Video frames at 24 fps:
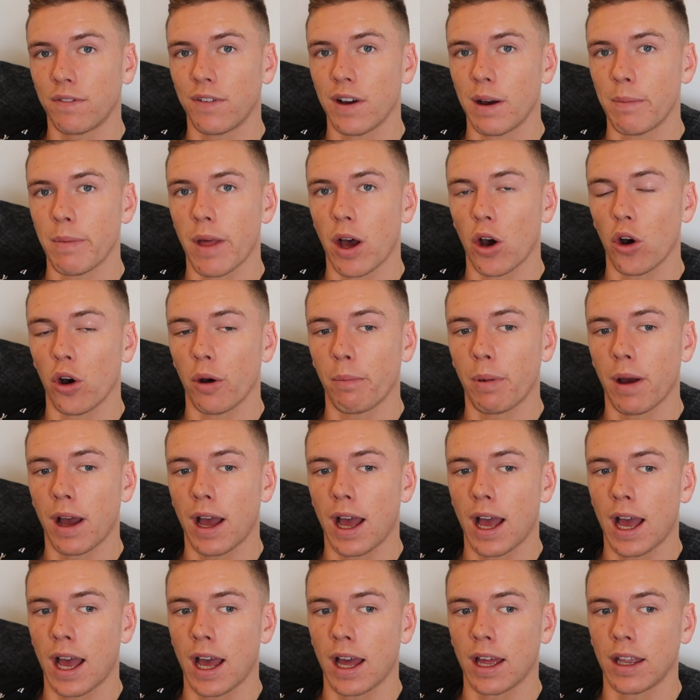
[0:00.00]
film that up,
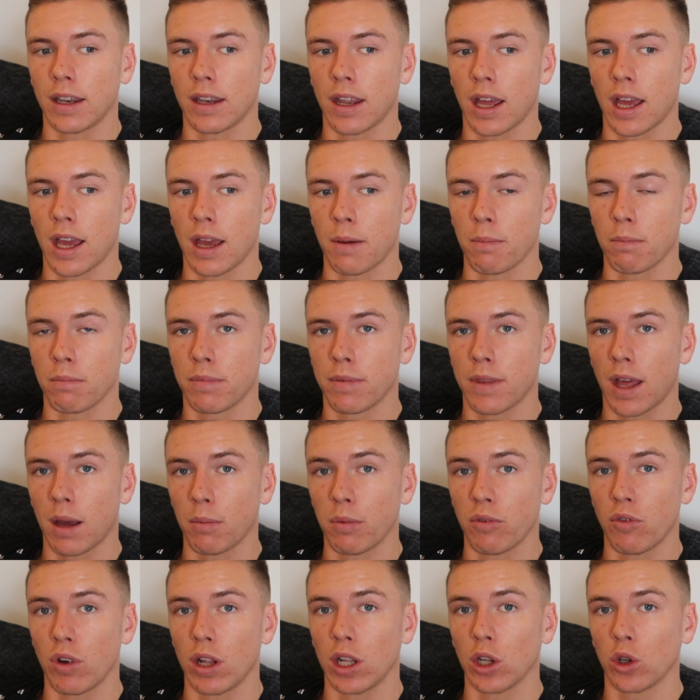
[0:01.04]
and that'll
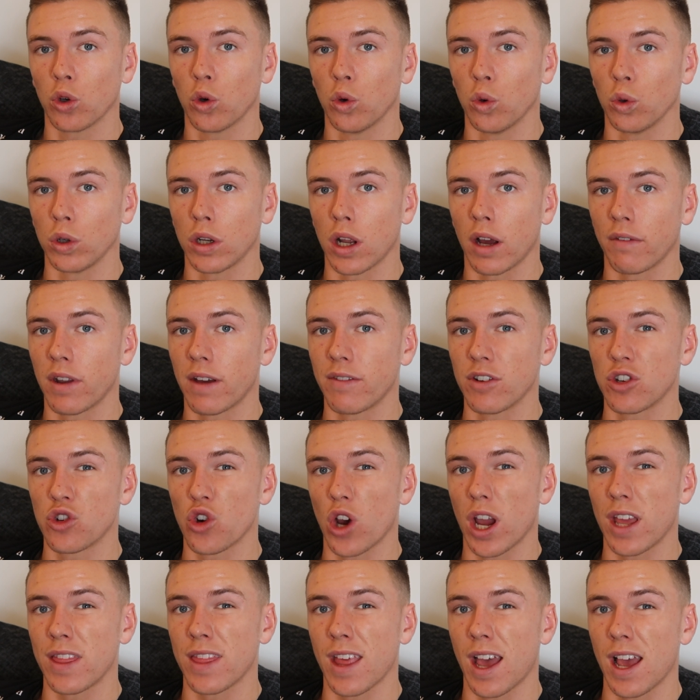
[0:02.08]
be really cool. You know, I've never
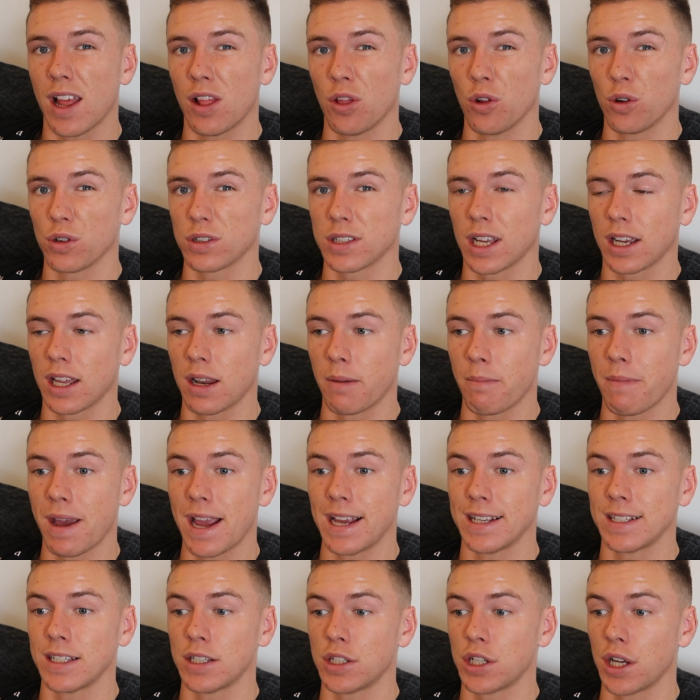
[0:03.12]
trained there, it looks like an
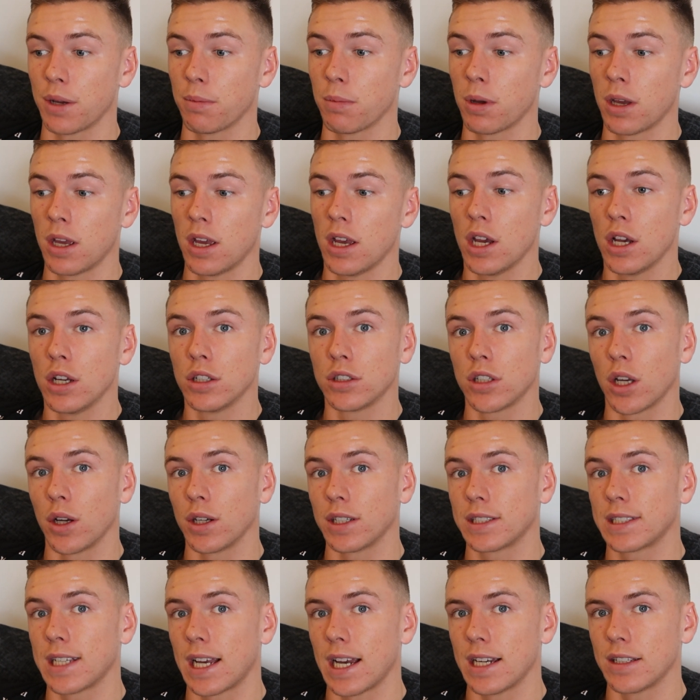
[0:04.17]
amazing gym, so
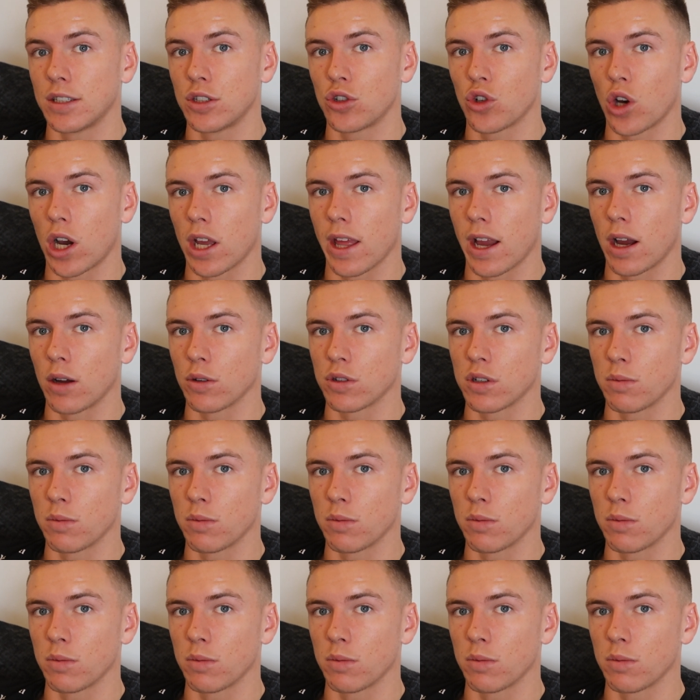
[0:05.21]
excited to try that out